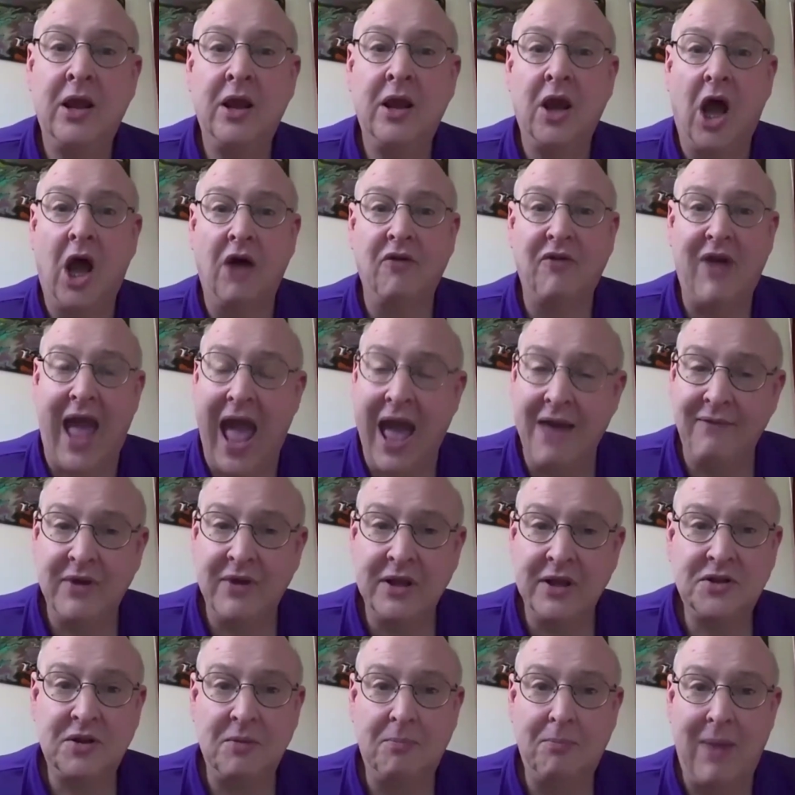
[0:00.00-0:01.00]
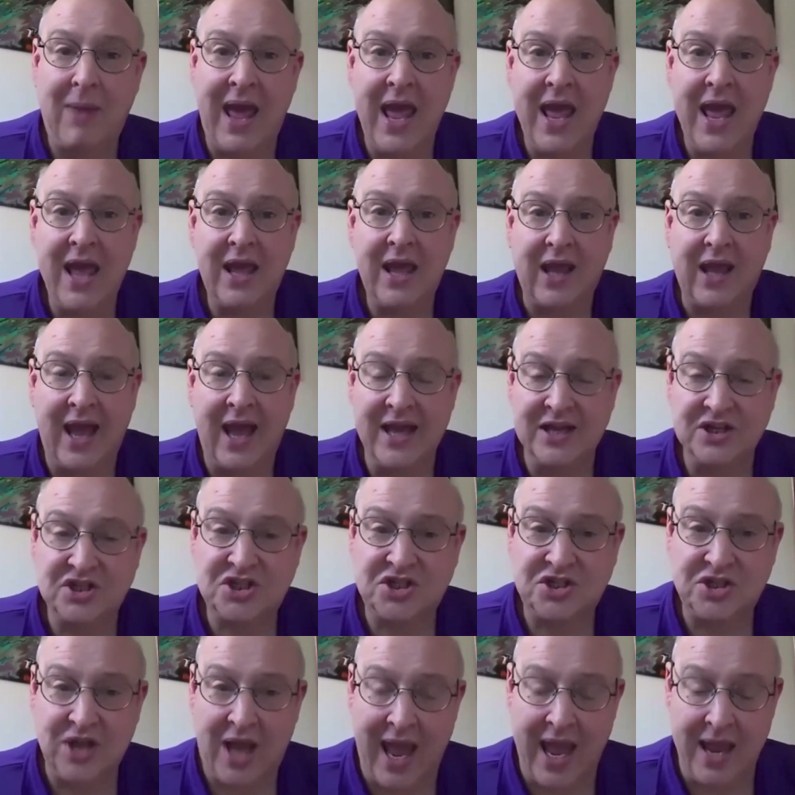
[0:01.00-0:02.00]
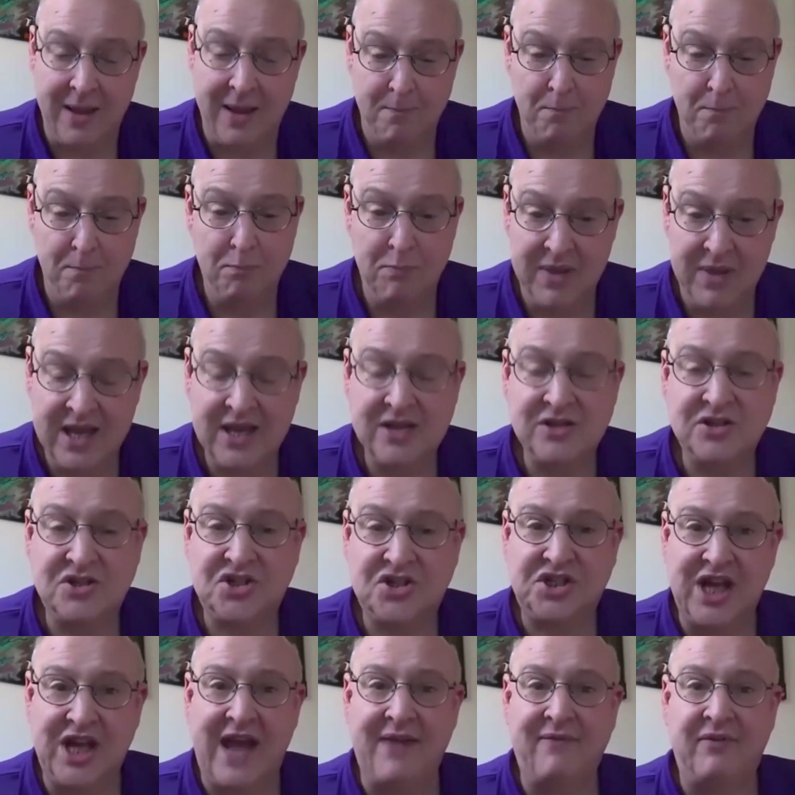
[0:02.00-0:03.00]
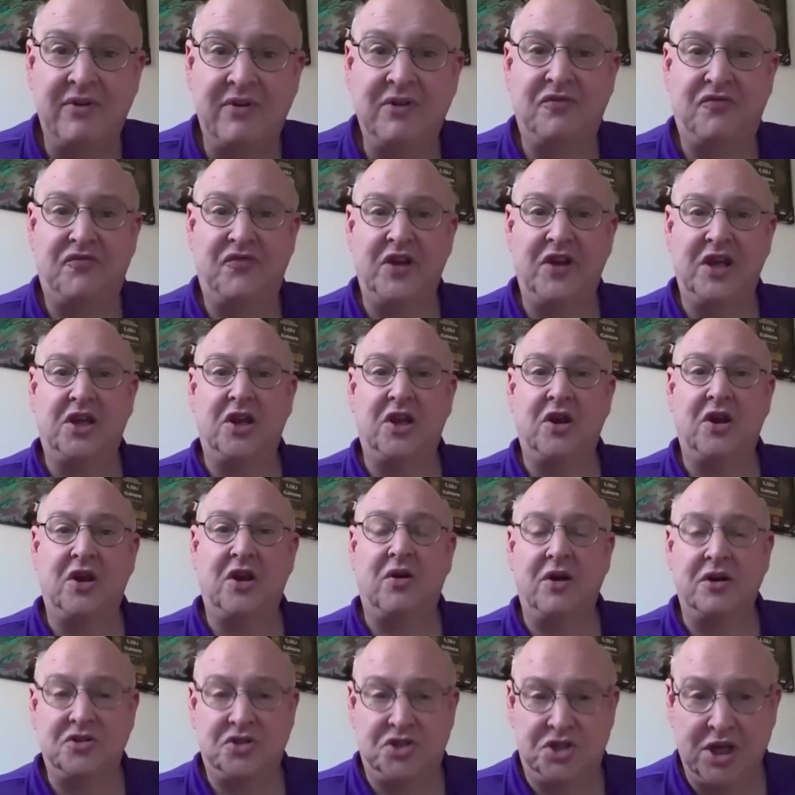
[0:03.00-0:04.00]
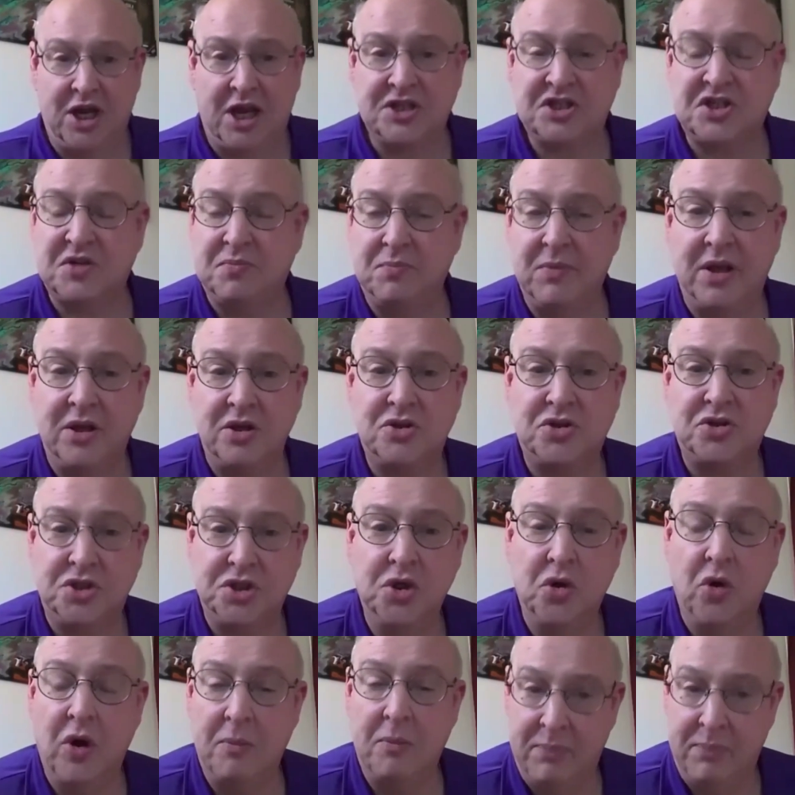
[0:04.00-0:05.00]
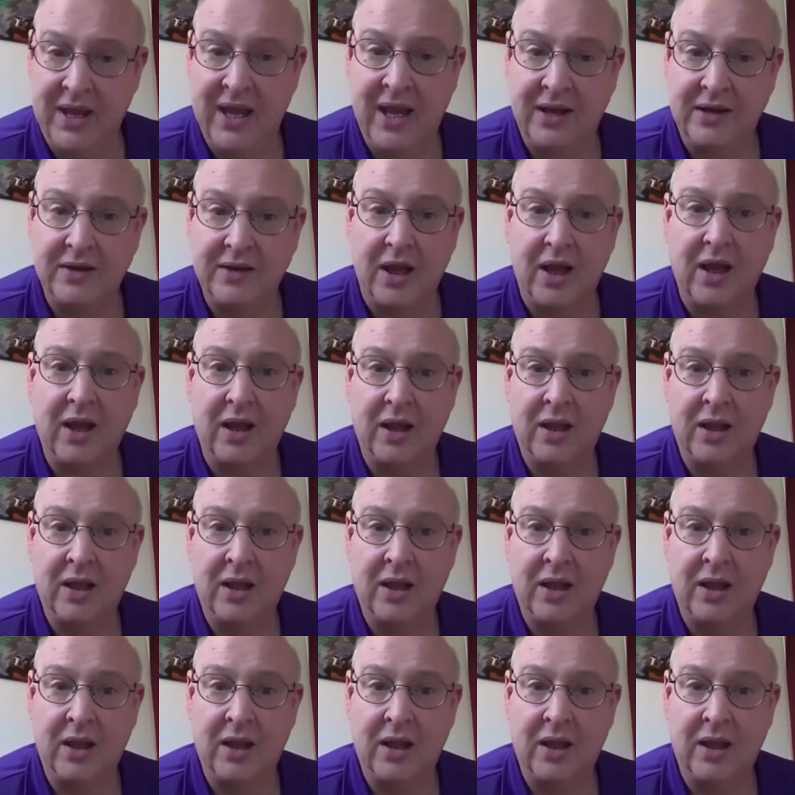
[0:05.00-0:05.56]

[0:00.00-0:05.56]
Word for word: of having to make a, a mid seven figure adjustment to EBITDA.